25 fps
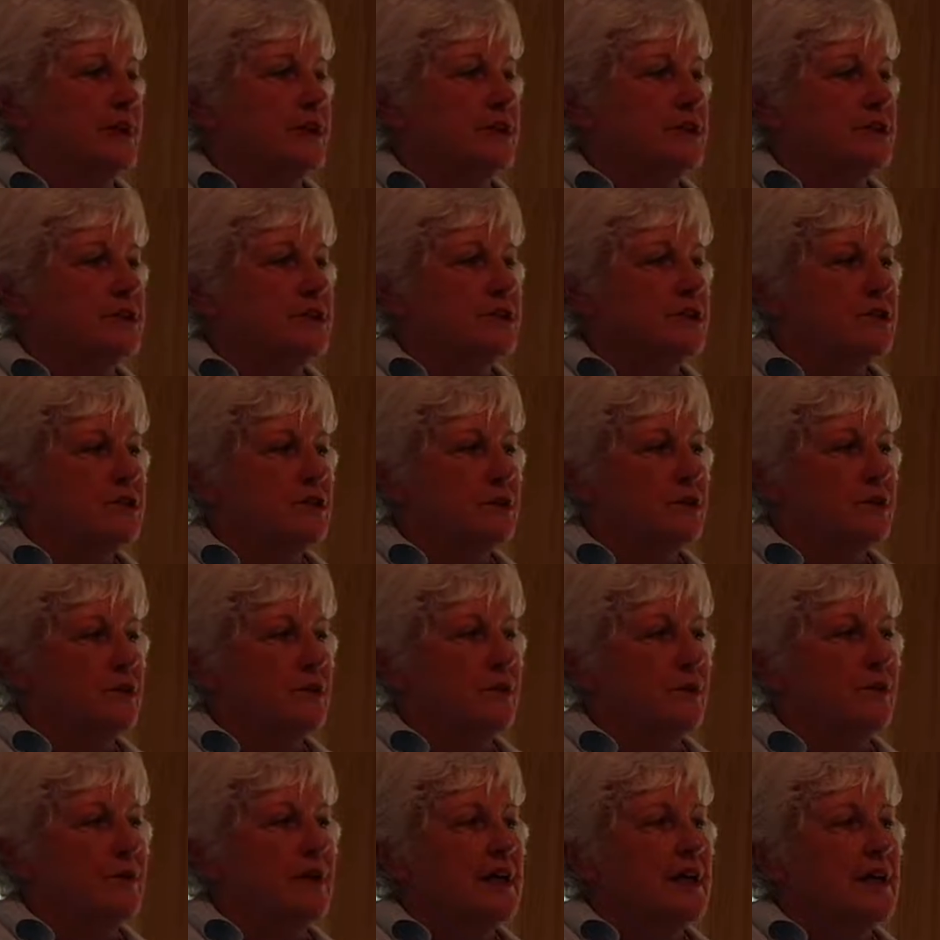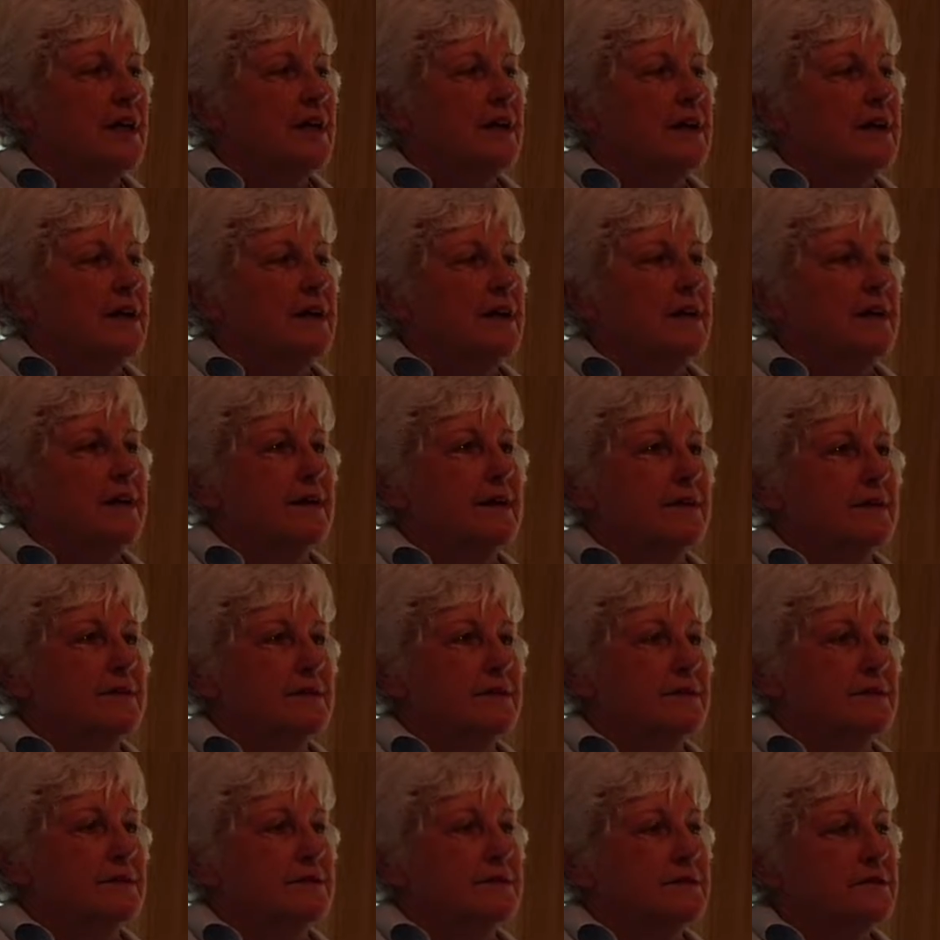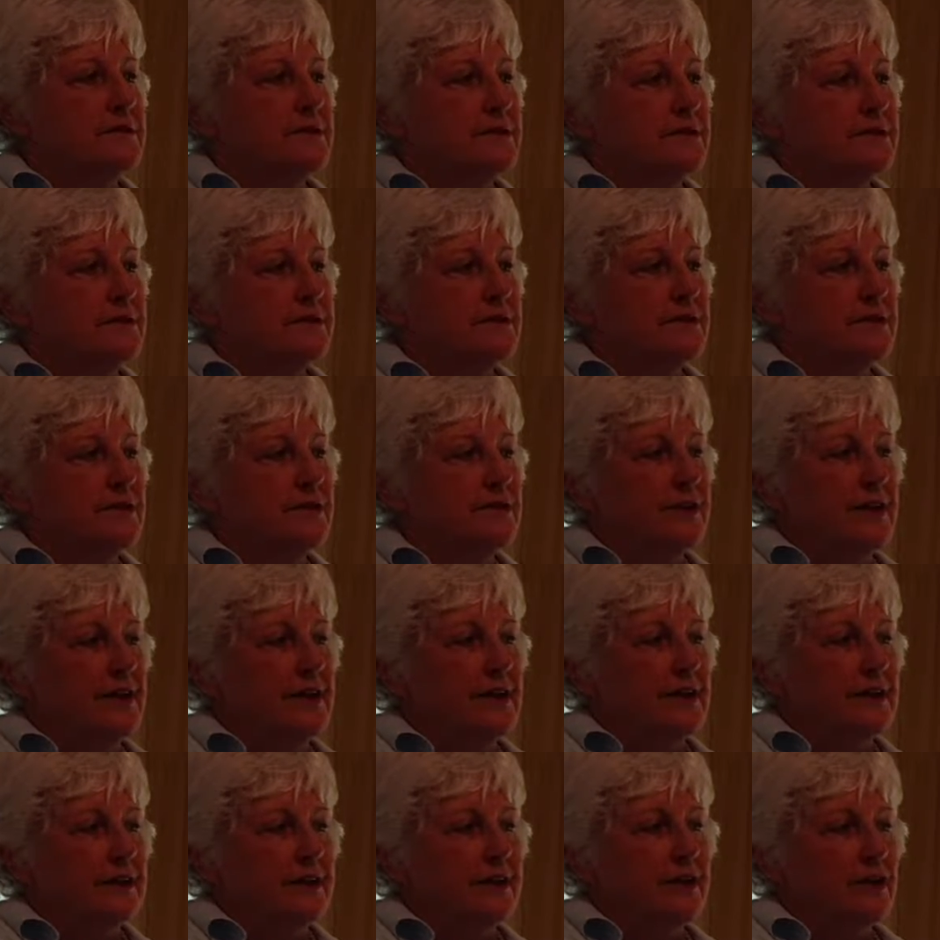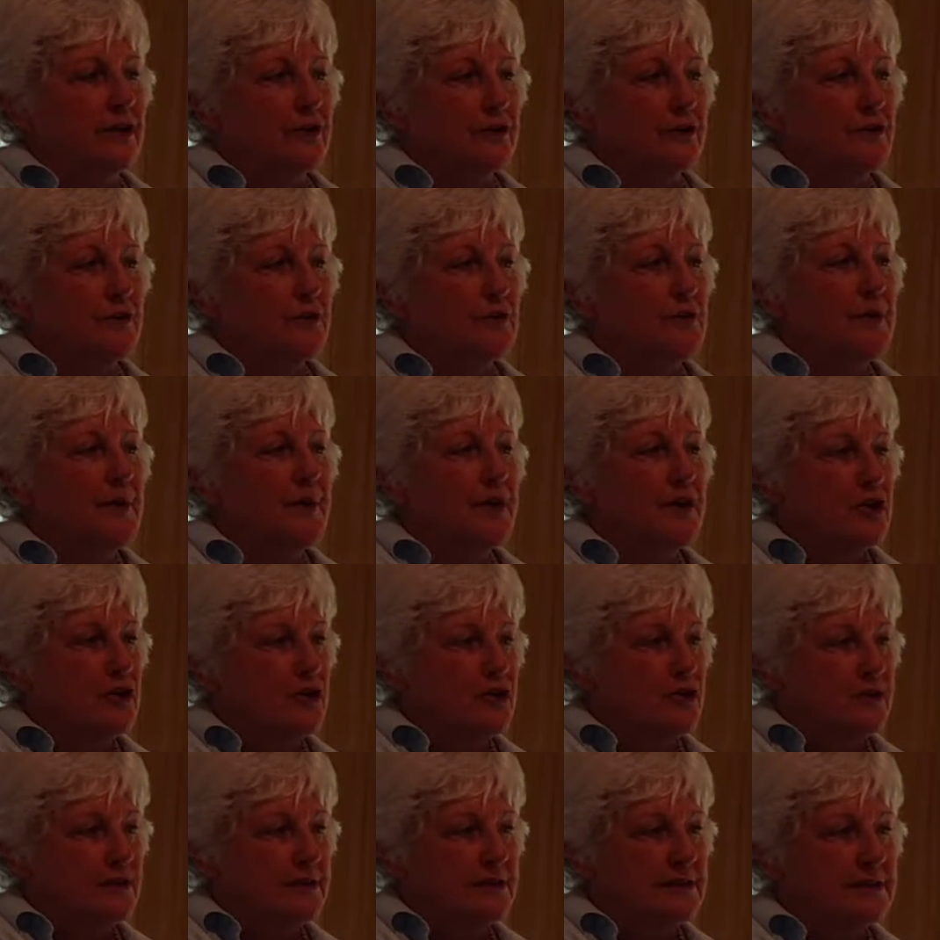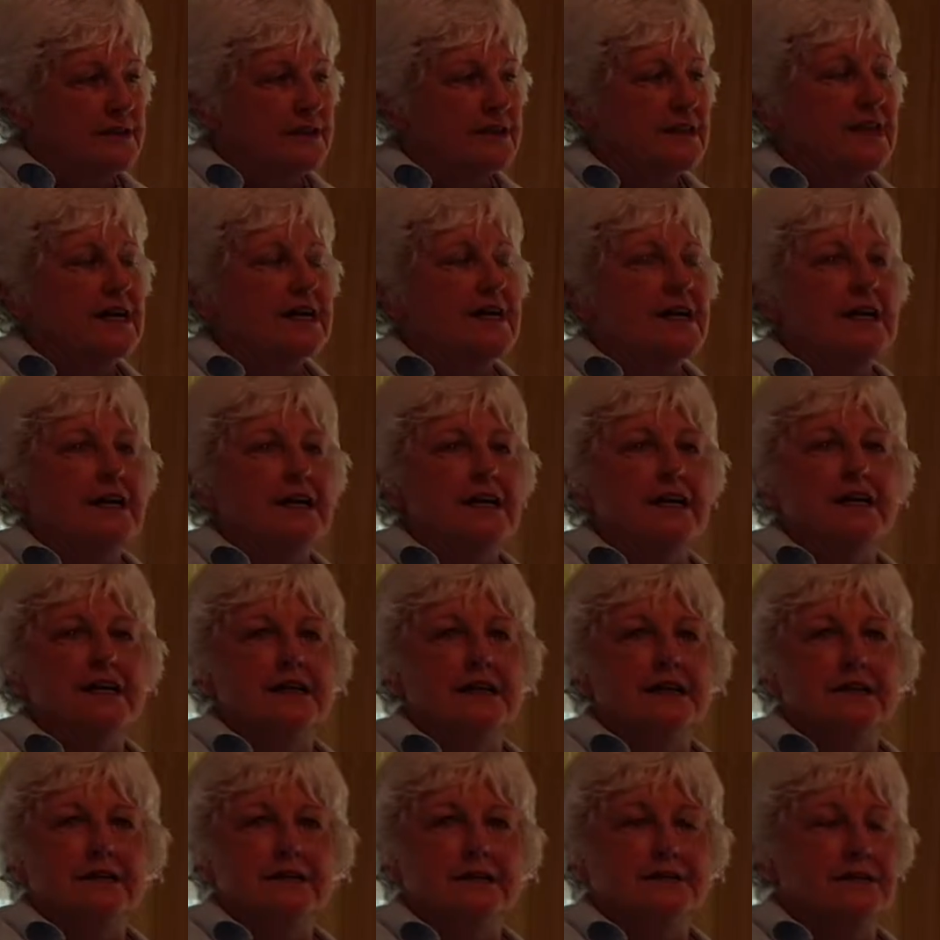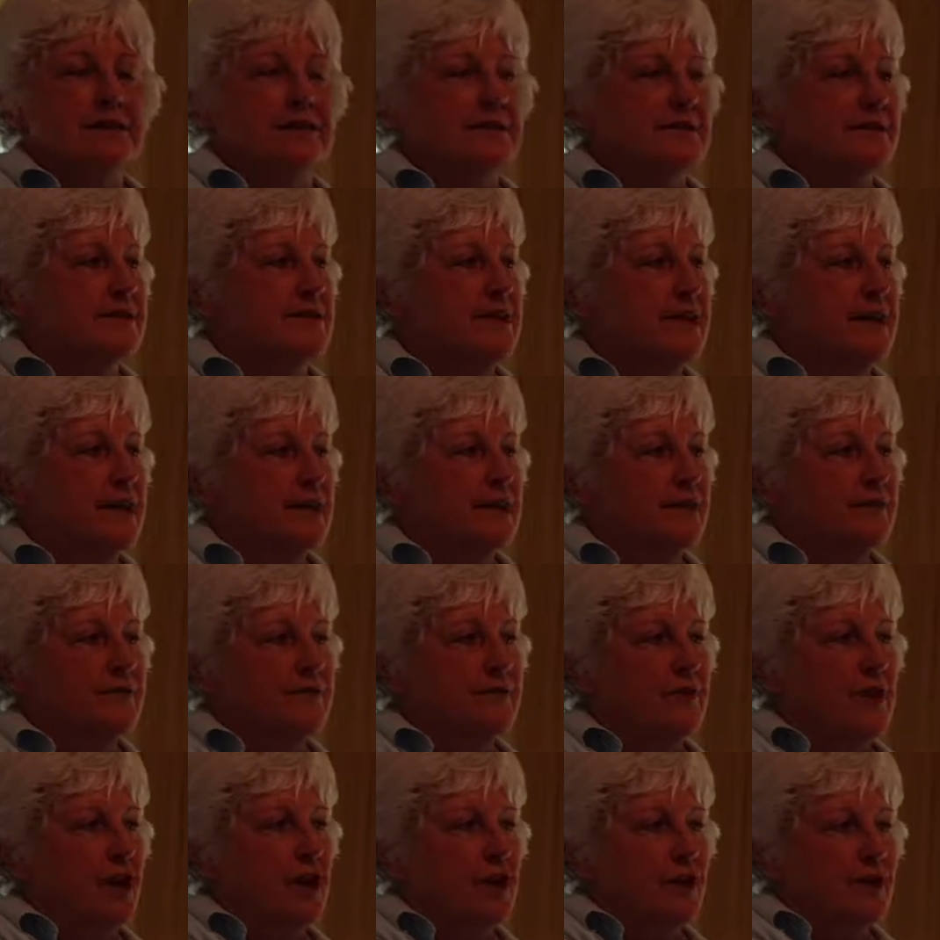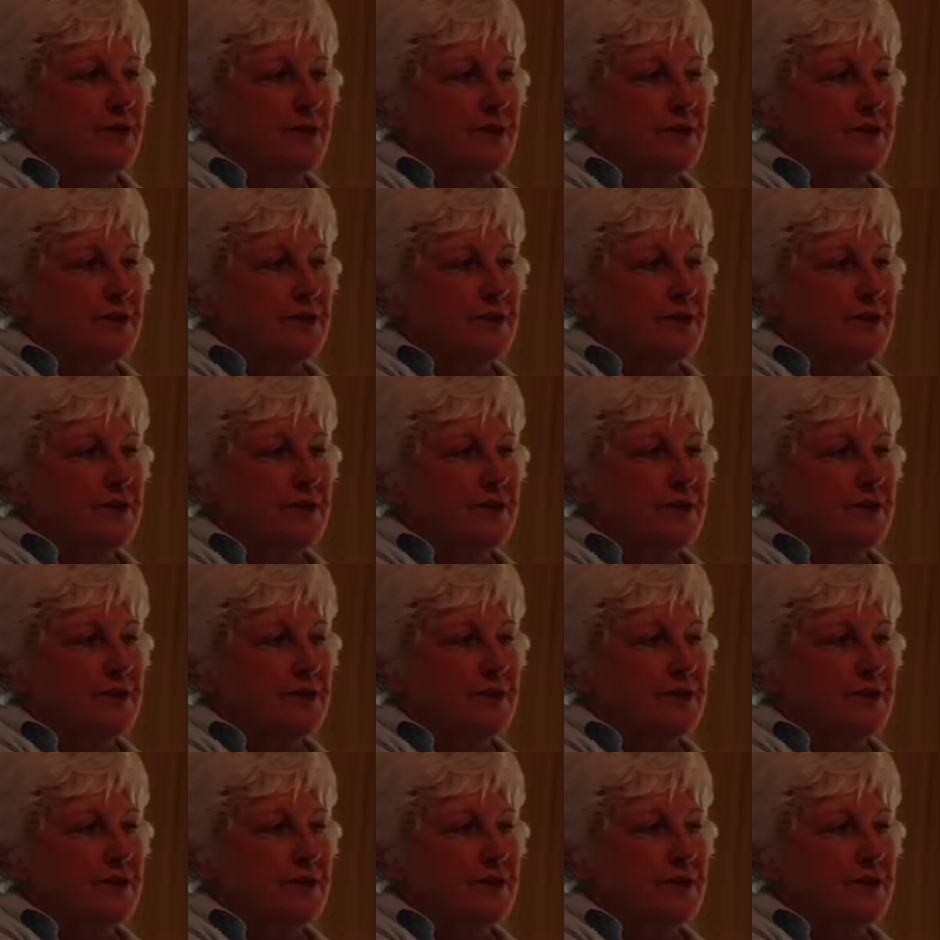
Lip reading: need to do, and then they encounter the patient and decide if all of